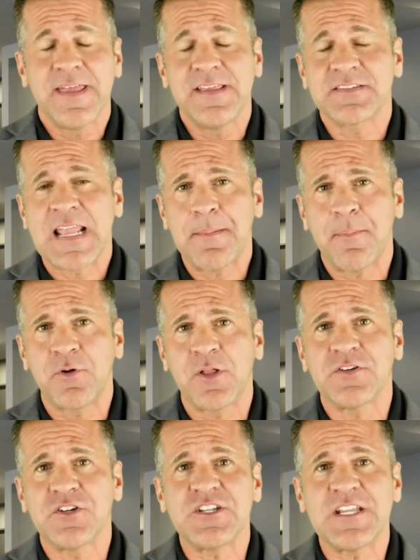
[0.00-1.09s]
is capable
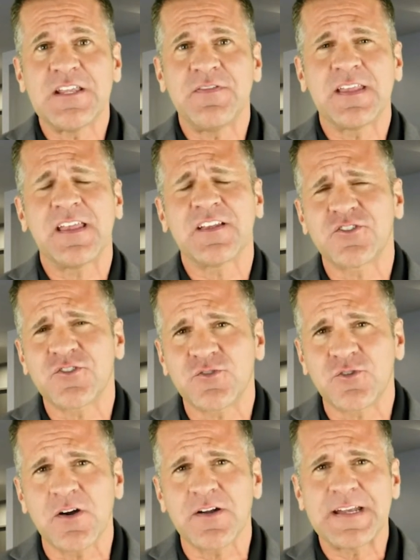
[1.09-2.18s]
of achieving
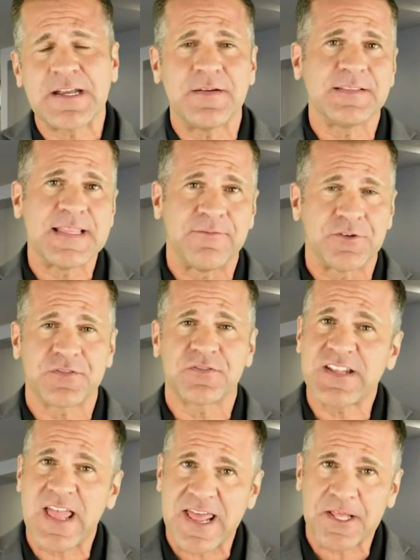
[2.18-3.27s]
extraordinary levels of
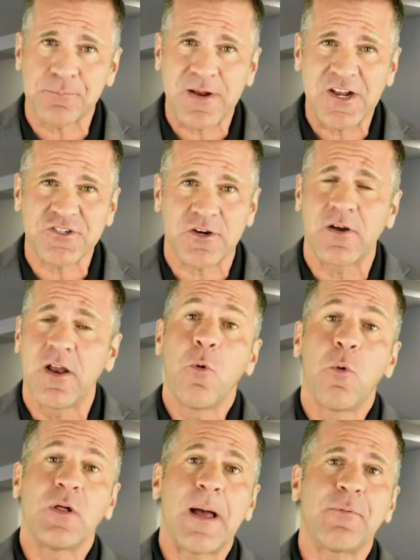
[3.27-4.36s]
static pressure
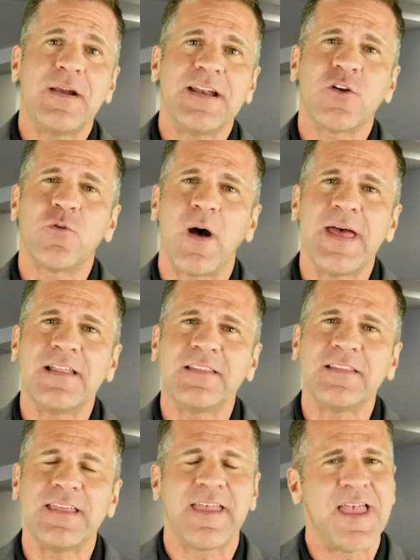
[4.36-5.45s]
while operating
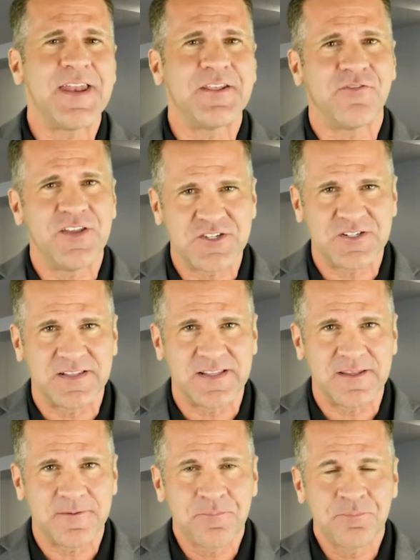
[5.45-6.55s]
quietly and efficiently.